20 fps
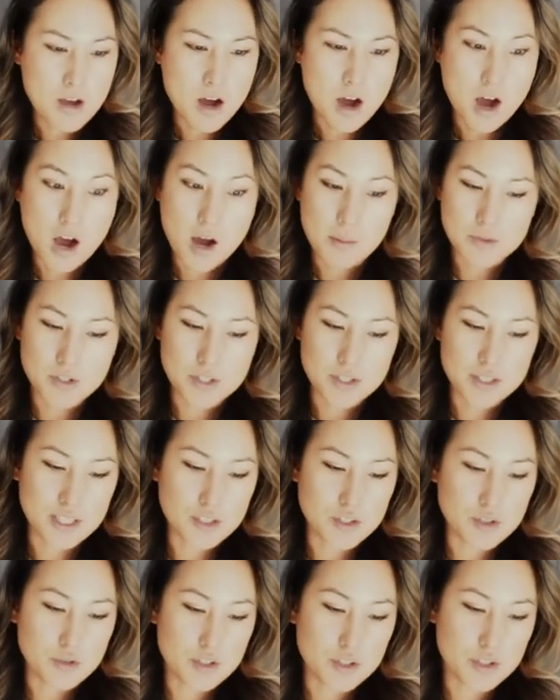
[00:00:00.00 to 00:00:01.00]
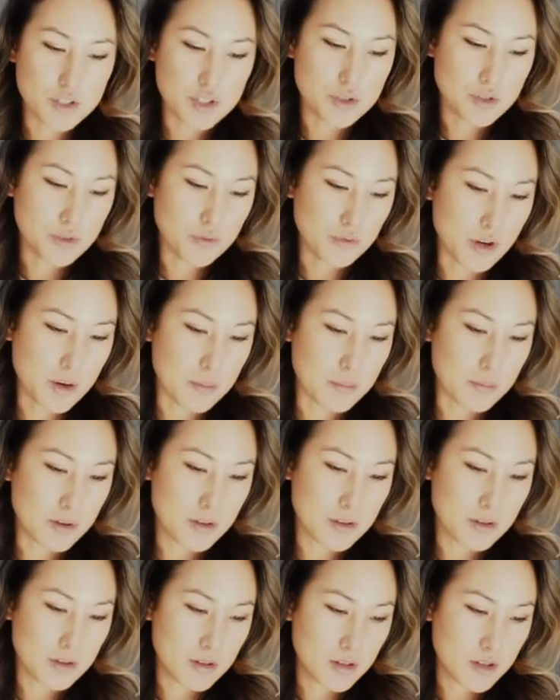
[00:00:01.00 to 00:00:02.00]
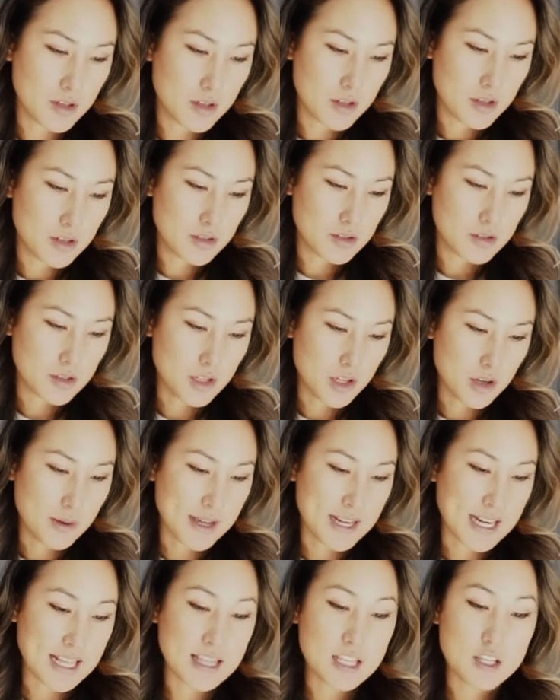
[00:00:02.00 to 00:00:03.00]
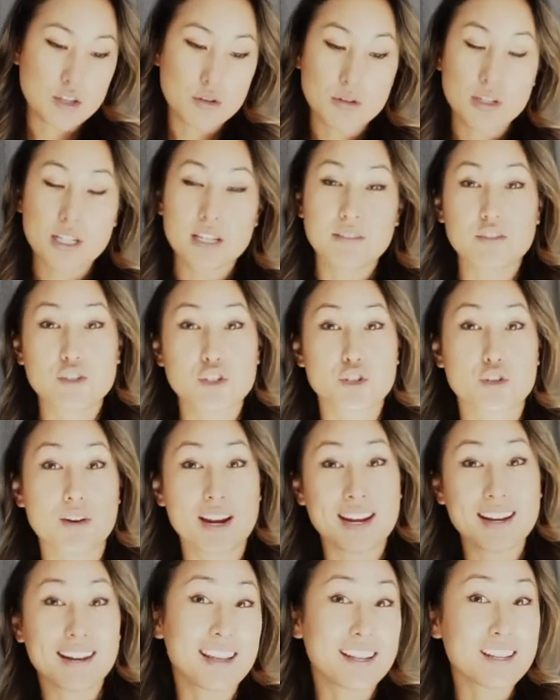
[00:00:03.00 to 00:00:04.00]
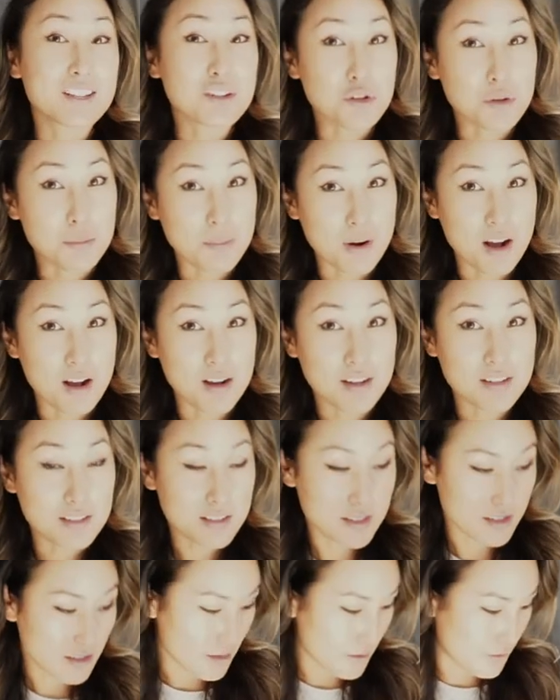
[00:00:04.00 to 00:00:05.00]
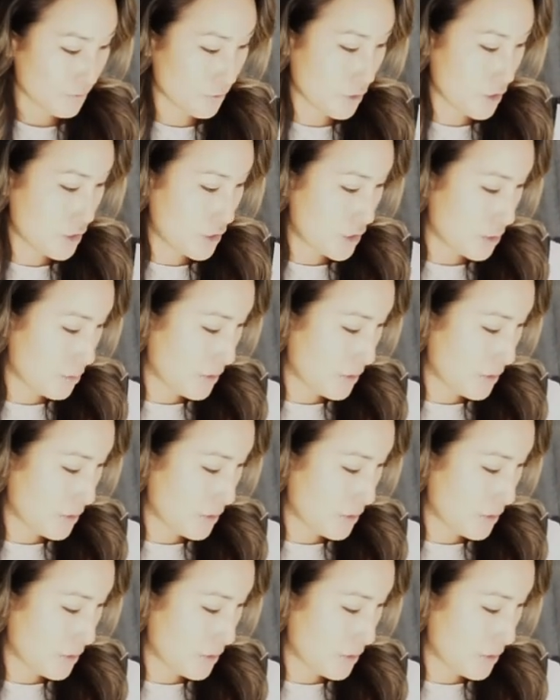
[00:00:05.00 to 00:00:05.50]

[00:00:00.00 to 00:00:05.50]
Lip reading: options that you can choose from. So, and I think you can even trade in your box for a new